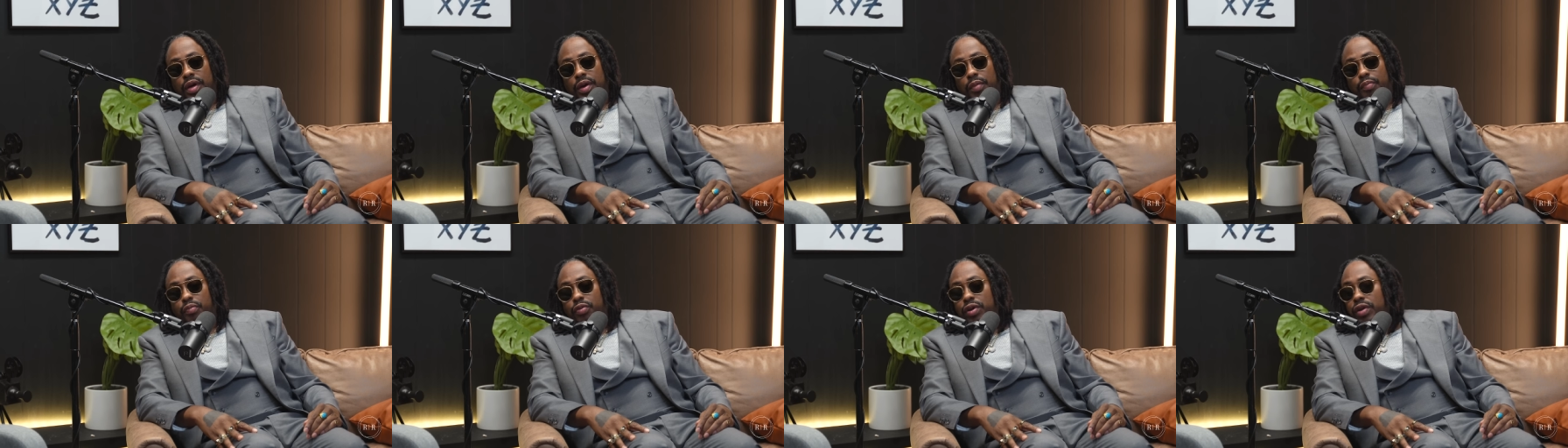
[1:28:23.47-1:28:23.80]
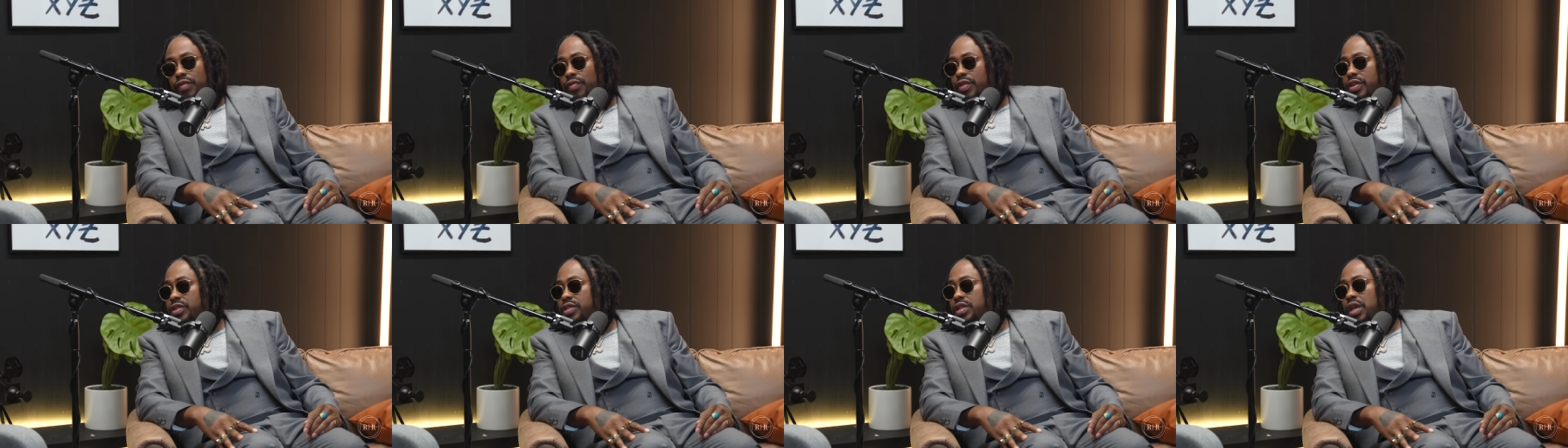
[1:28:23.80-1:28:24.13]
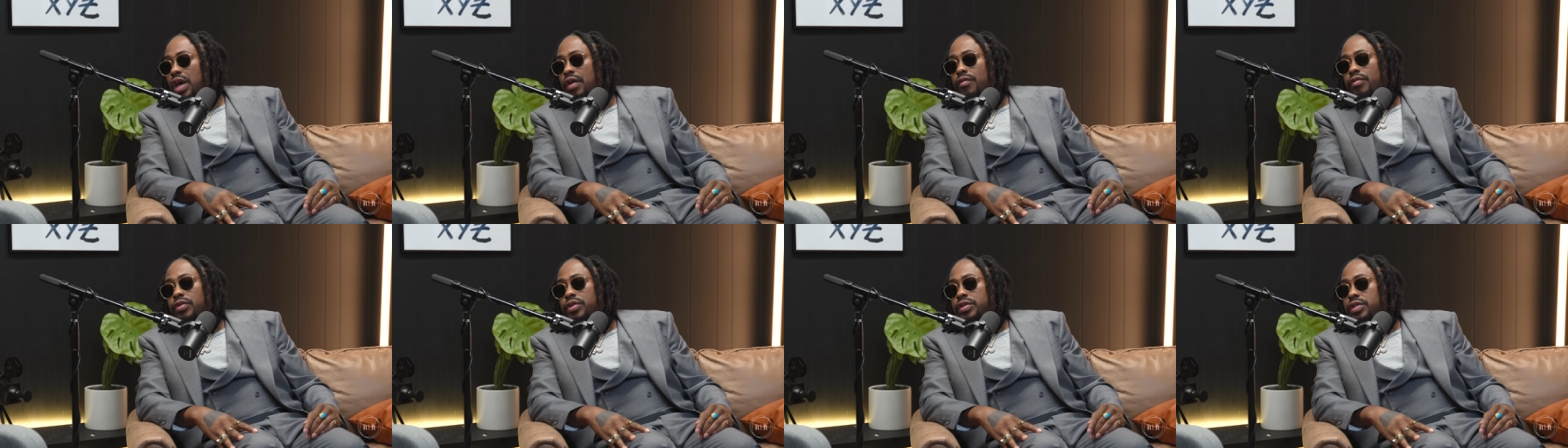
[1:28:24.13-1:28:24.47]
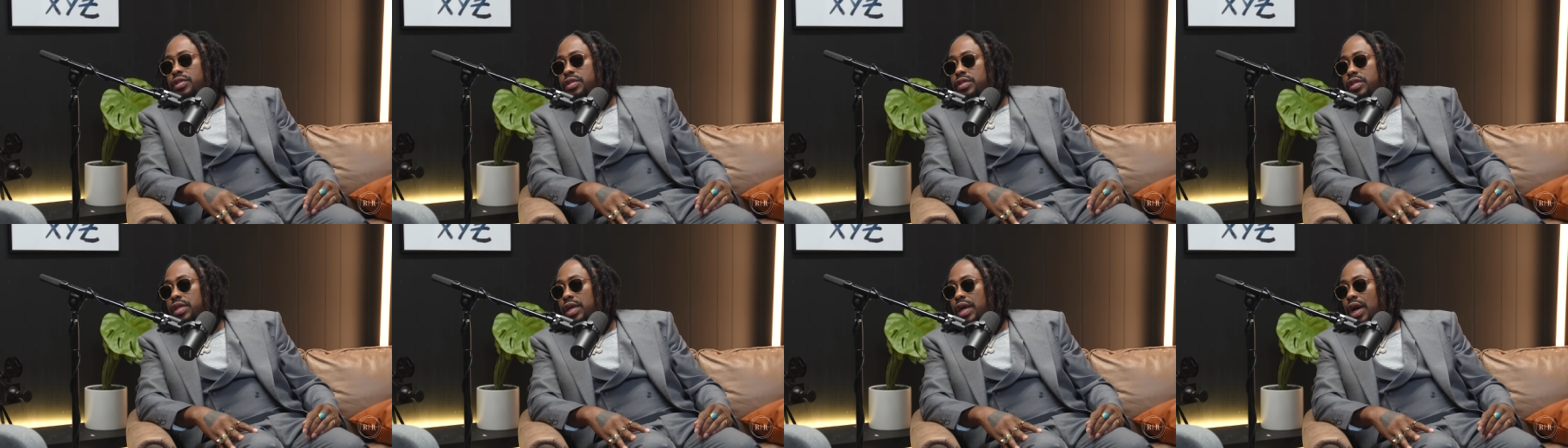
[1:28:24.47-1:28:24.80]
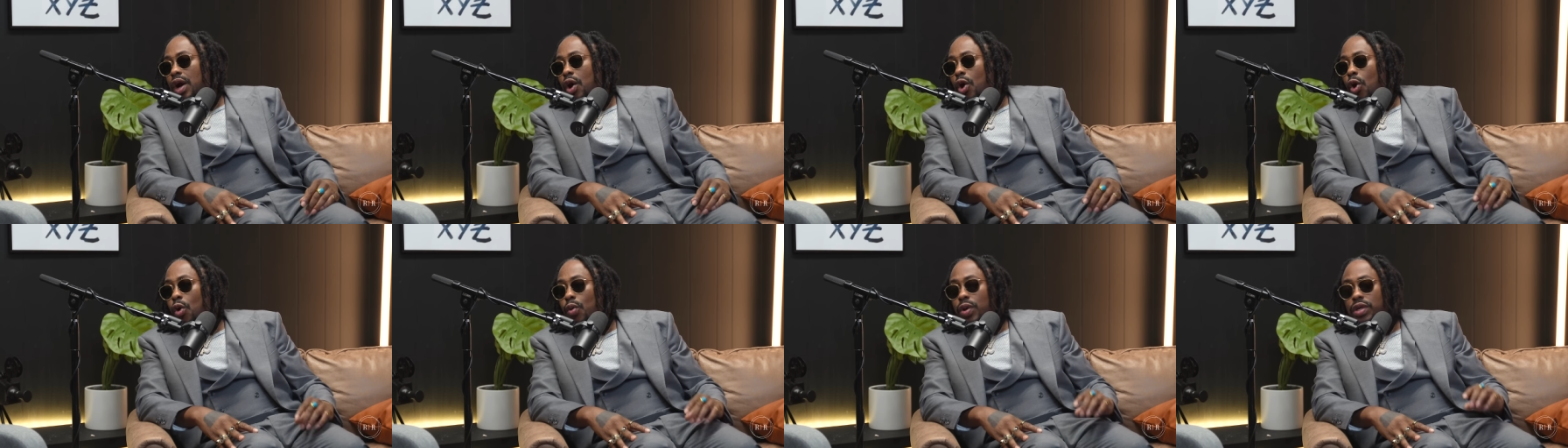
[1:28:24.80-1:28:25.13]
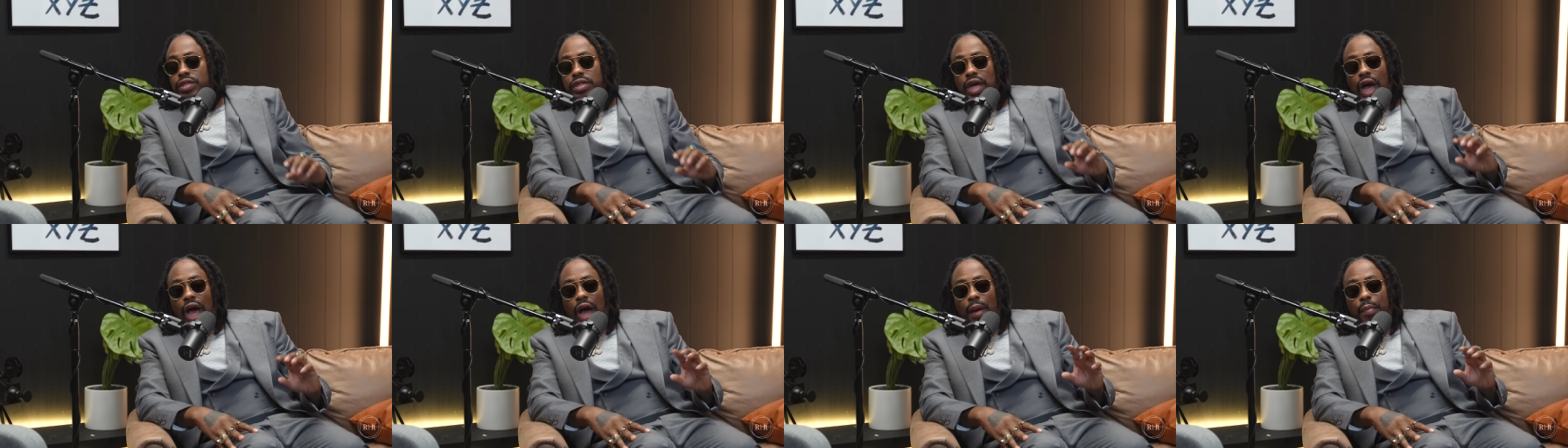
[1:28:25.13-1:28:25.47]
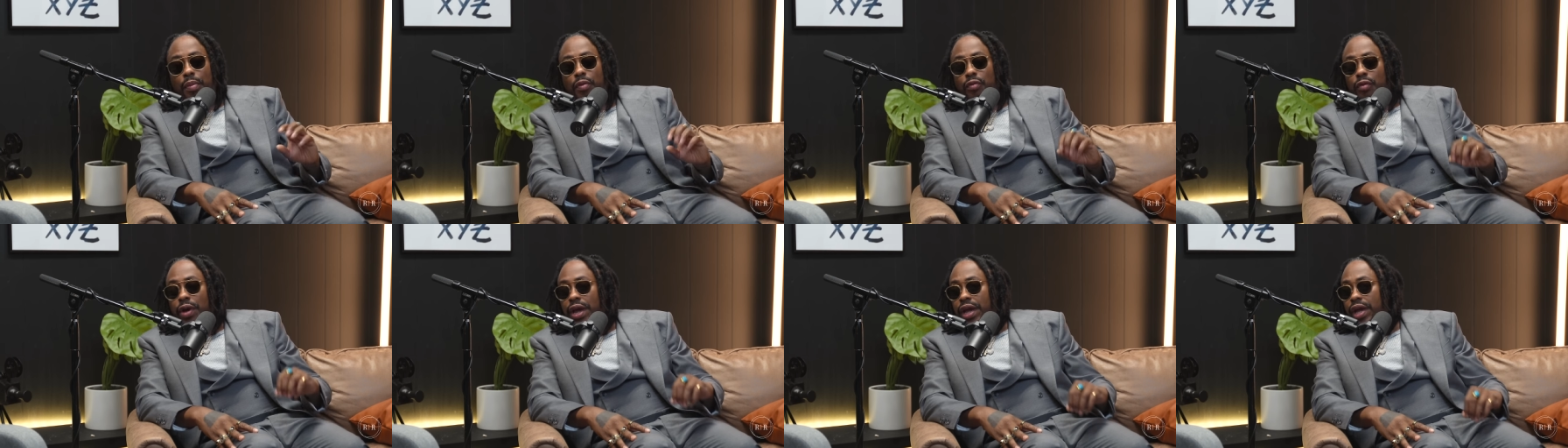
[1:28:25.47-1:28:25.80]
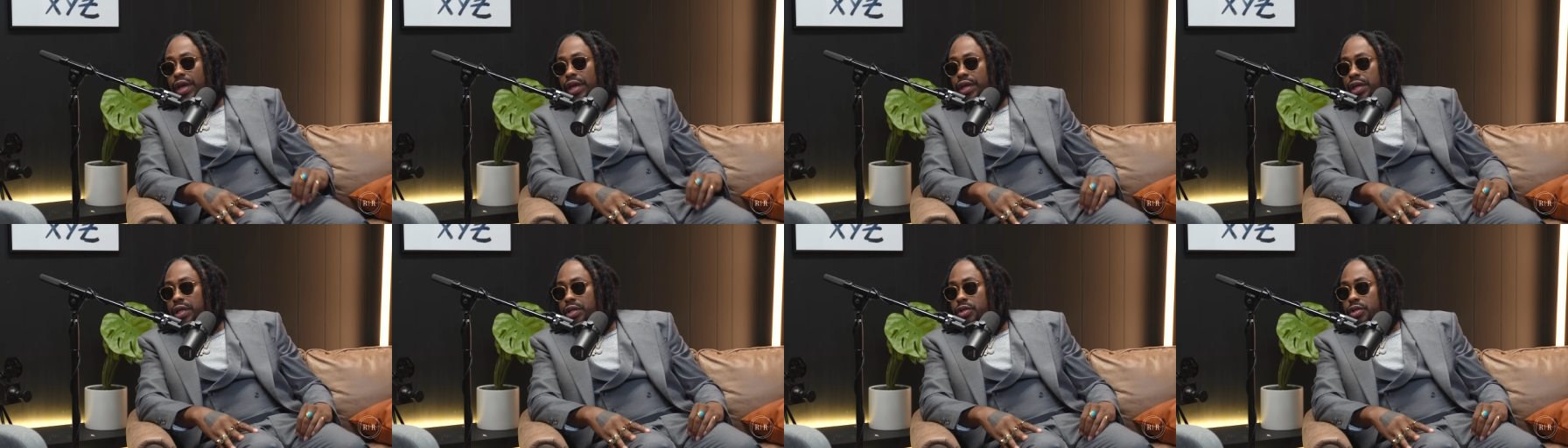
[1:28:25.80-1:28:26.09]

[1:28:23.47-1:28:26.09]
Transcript: previous lover, she said, always operate and,